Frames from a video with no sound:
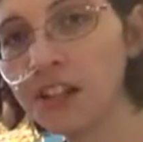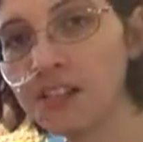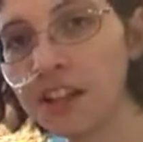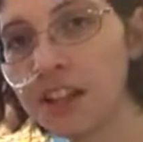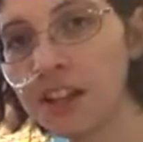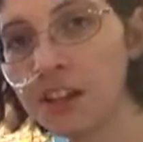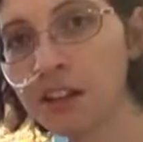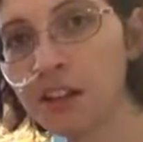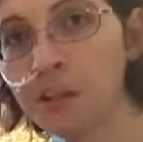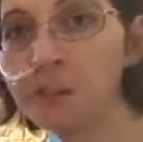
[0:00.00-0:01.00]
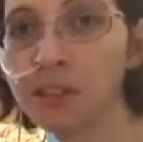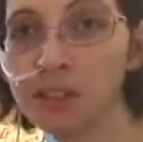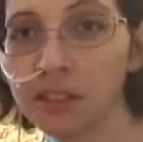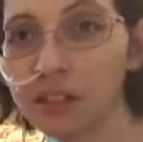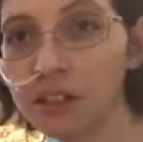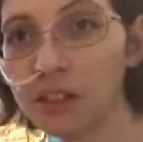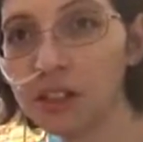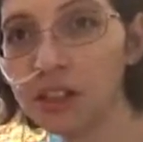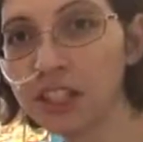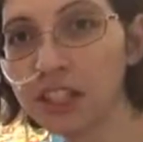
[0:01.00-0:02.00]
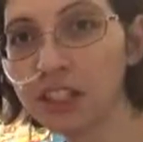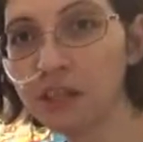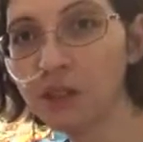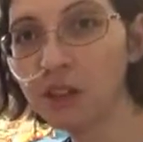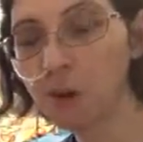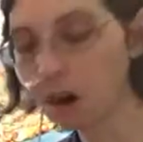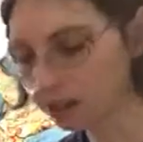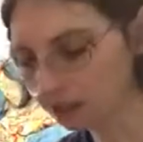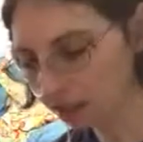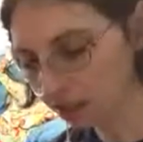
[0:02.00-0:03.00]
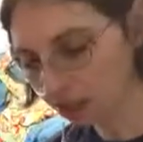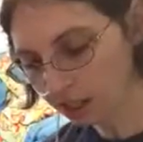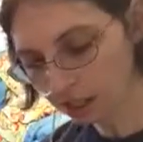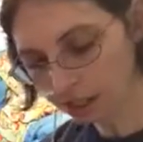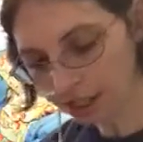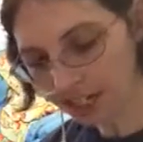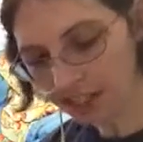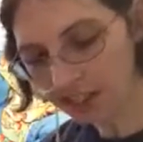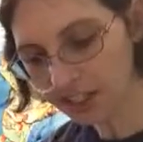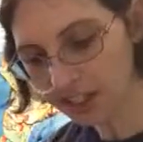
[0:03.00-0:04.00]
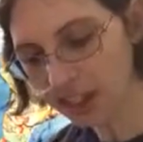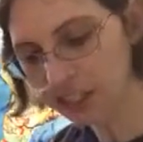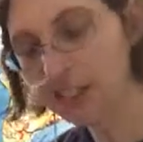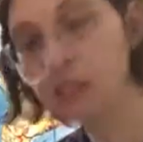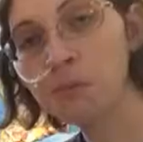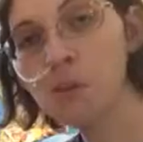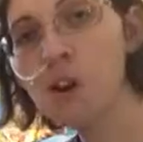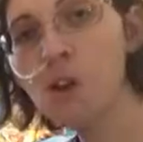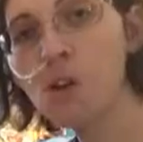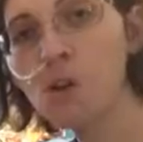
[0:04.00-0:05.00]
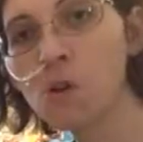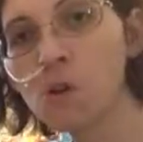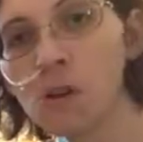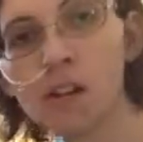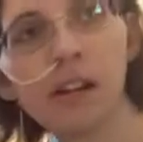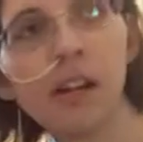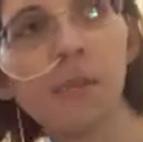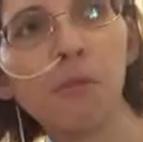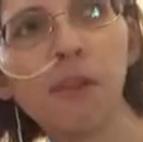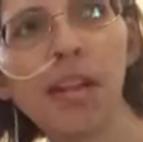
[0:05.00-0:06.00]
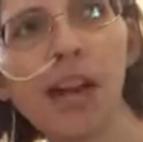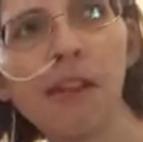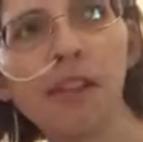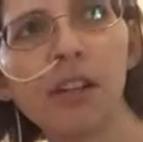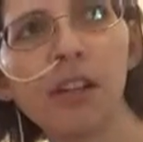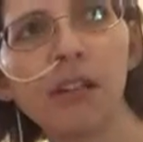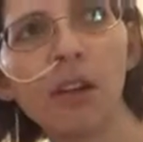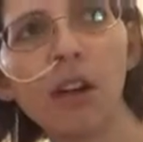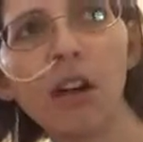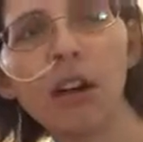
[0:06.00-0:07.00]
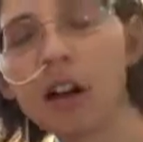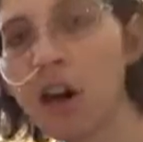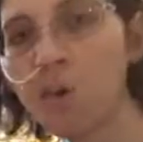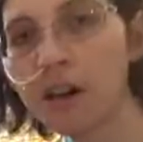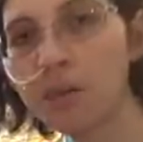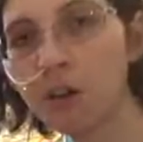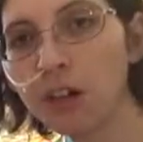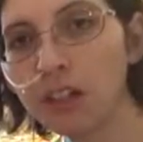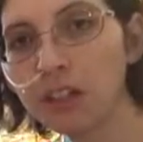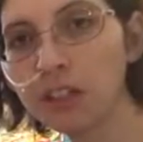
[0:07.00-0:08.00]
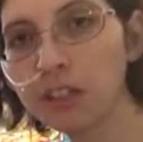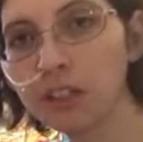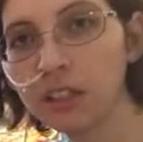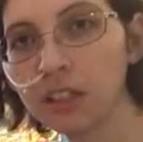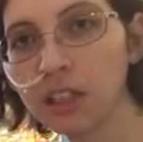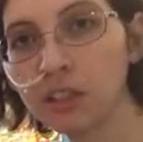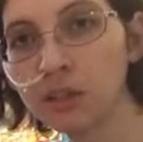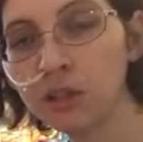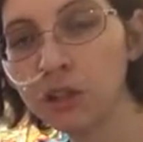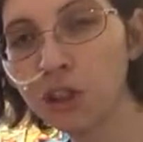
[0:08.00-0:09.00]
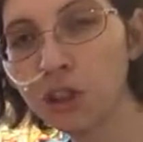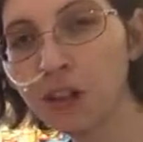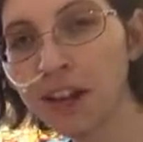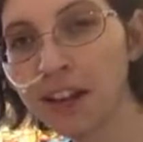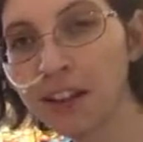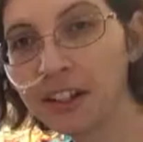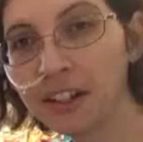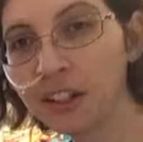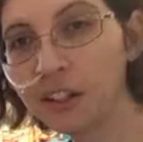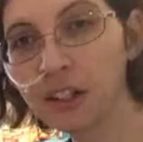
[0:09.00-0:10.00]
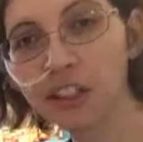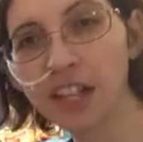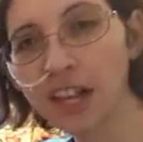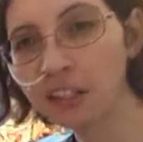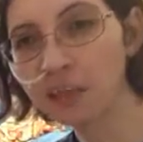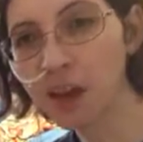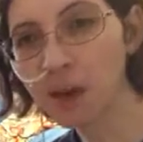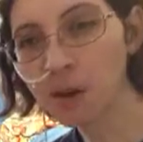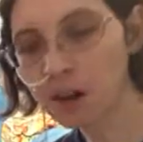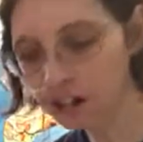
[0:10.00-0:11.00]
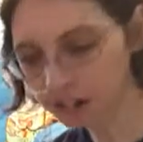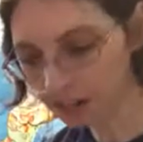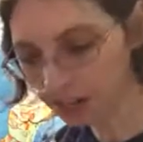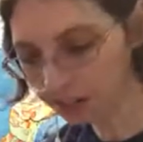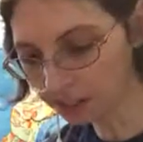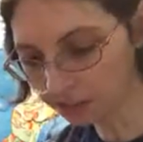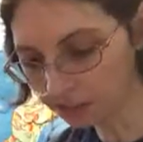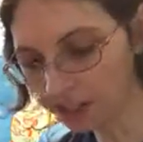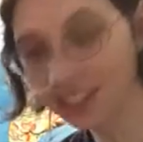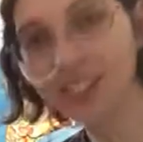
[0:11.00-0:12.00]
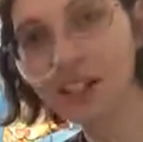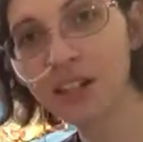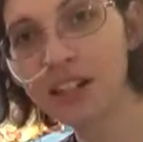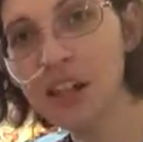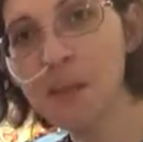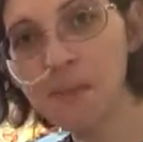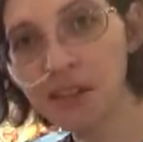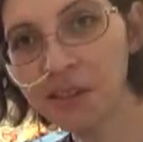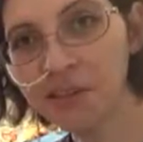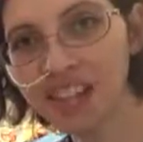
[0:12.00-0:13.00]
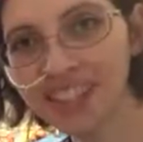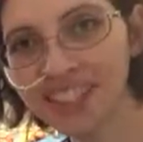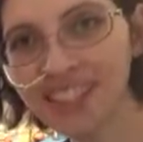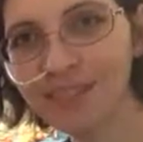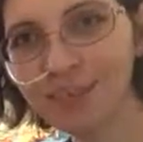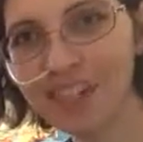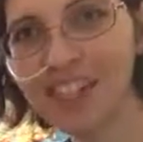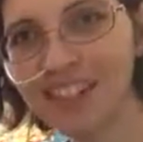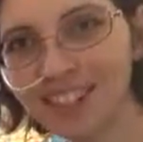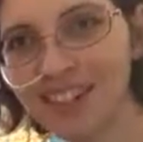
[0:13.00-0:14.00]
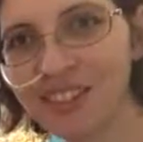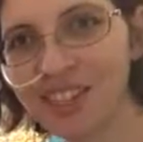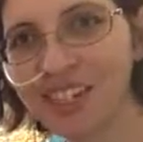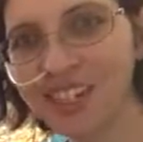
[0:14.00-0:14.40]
and then go to the sink to fill the water. Like I said, I like to either boil or we have a hot water boiler, a Zarushi brand, and so I just add some hot water. Not enough that it's gonna melt the plastic, but you know,